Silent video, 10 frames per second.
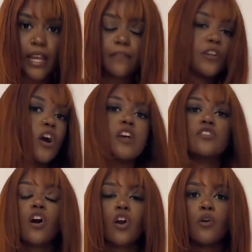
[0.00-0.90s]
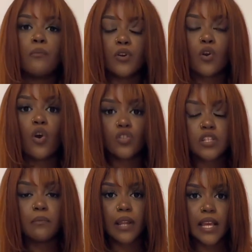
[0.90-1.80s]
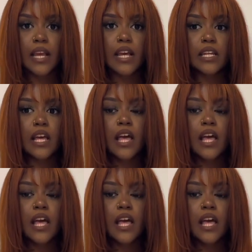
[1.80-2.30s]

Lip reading: if you guys are contemplating